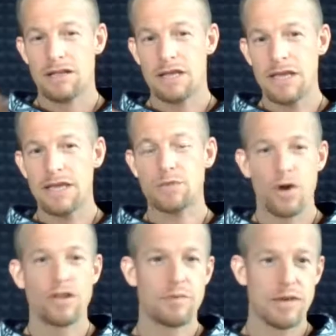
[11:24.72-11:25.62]
these
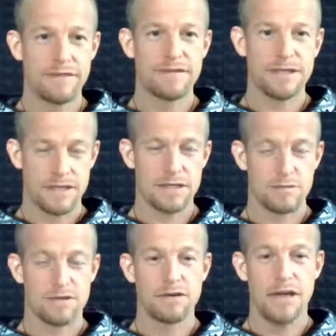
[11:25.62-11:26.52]
were the belief
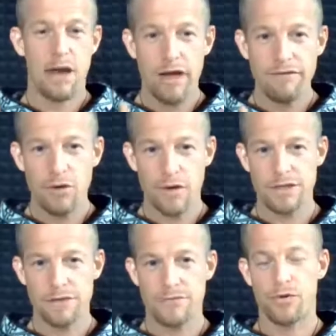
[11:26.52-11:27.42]
systems. Now, I have a
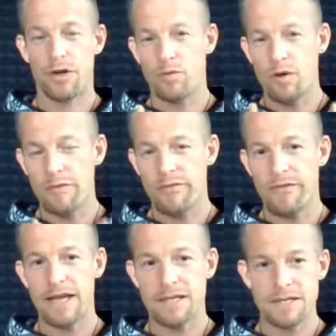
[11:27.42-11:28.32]
question for you. Would it be
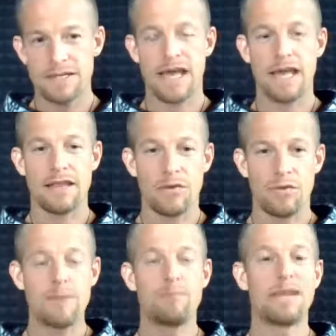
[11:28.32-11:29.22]
fair to say that
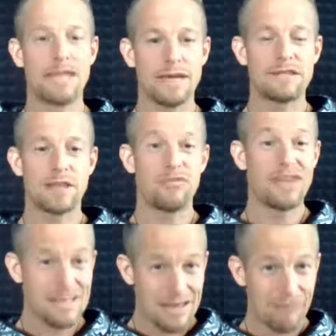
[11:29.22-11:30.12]
we believe
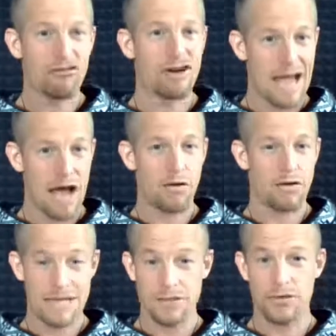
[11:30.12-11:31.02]
something different
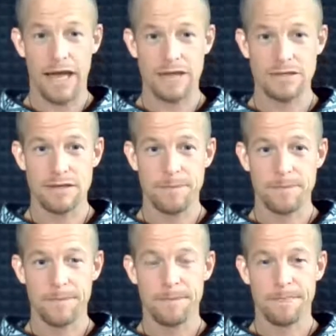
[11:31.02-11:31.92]
now? Yes or yes?
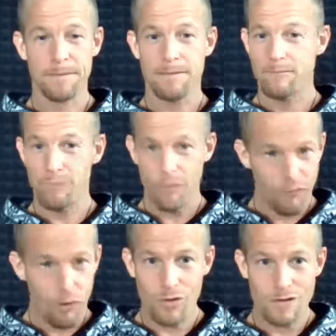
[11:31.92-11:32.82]

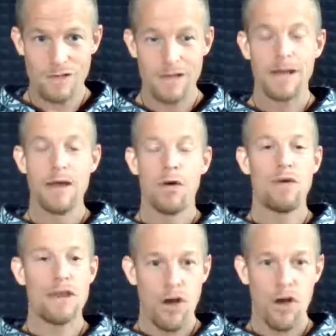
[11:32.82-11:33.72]
Of course.
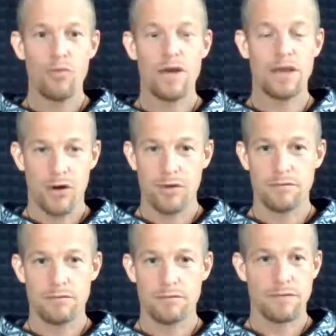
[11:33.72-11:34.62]
We know we
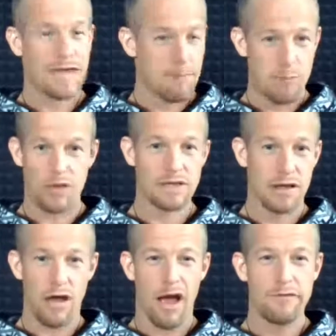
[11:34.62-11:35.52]
don't get burnt
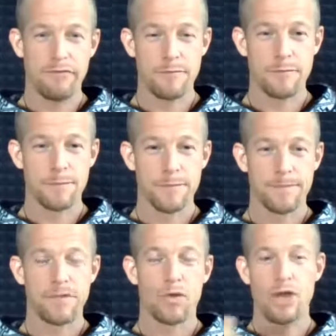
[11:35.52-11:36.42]
alive.
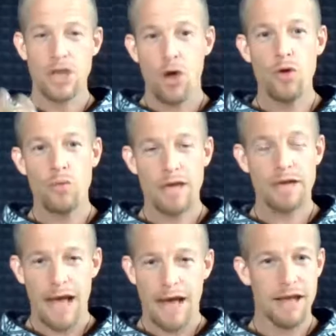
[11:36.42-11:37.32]
We know
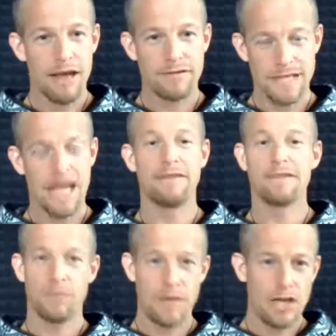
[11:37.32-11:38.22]
we can't have
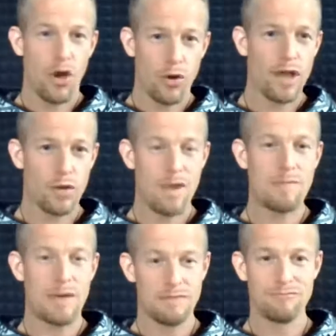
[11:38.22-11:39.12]
slaves, and we know that
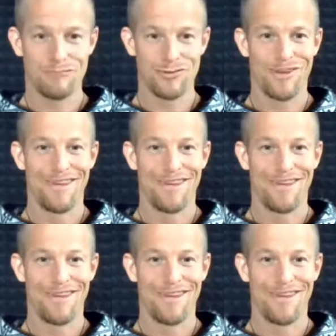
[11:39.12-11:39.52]
women,